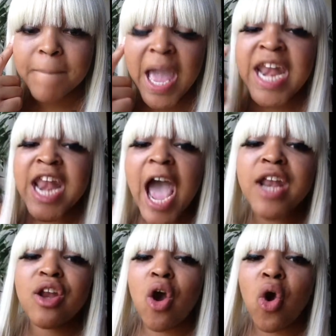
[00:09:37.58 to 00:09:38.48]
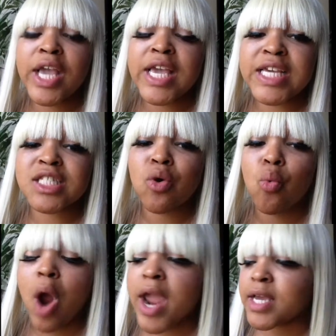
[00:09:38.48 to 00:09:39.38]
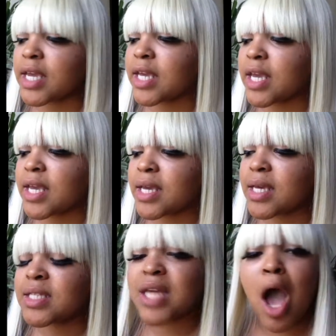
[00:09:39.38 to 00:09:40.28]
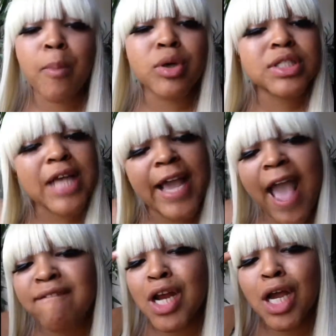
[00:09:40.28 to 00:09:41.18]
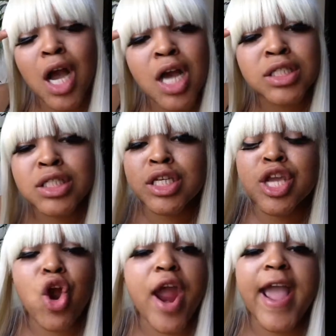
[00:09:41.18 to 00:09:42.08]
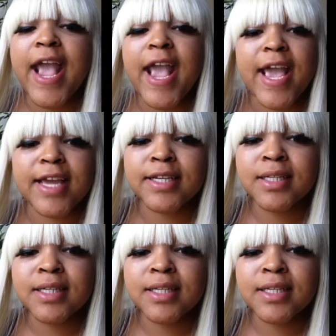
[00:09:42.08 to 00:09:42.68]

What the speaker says: And not knowing is the way it is almost like having a gun to your head.